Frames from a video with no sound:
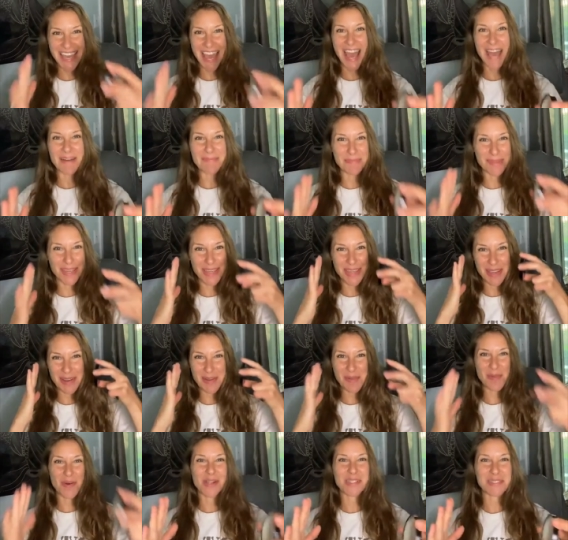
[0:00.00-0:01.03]
tapping
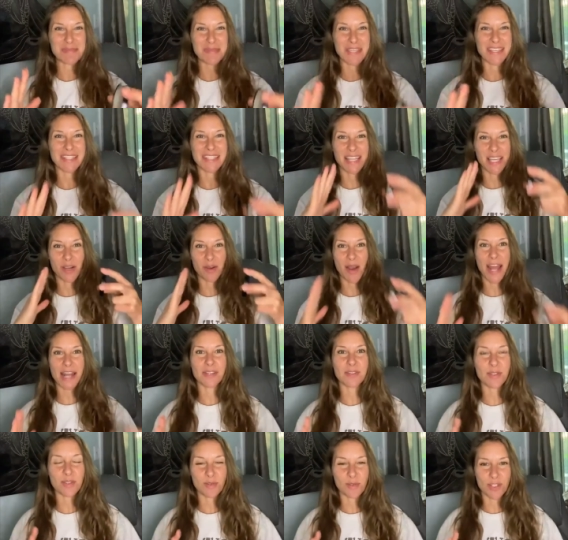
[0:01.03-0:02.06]
quantum healing
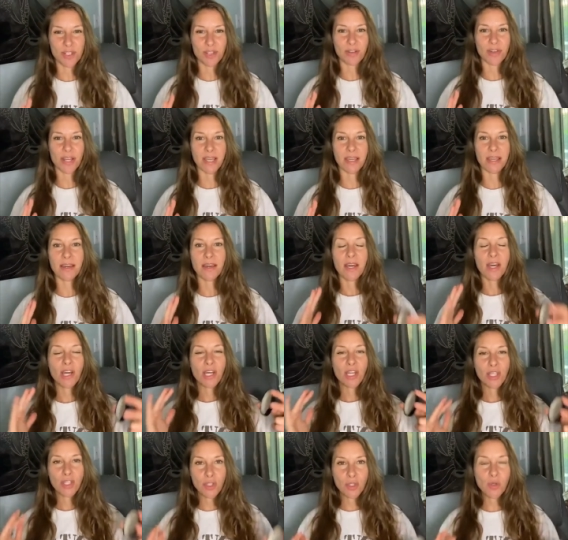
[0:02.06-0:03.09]
gratitude journey,
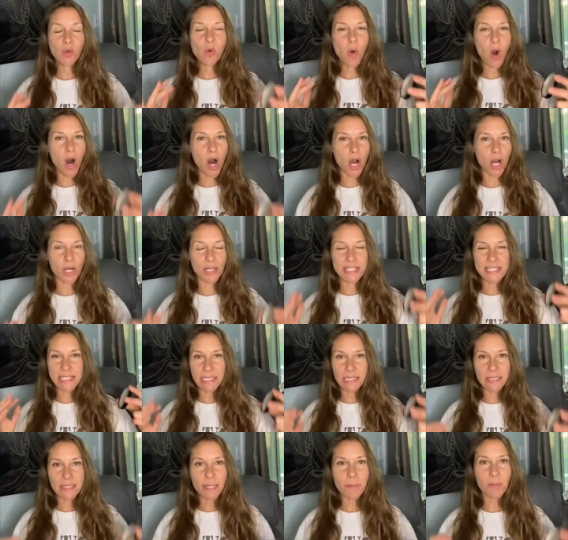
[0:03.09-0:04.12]
you are
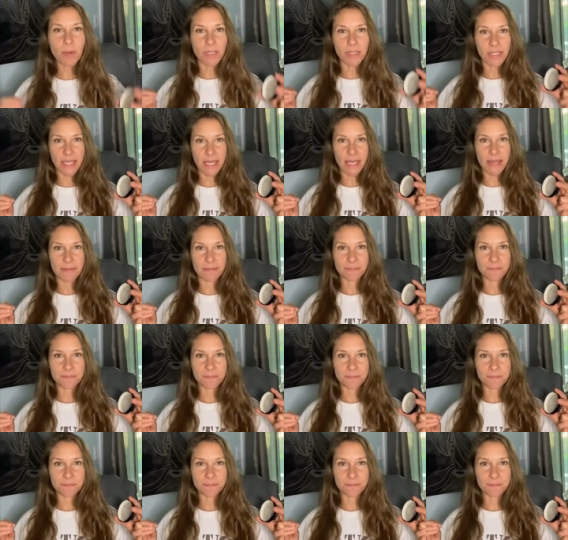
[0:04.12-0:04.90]
deliberately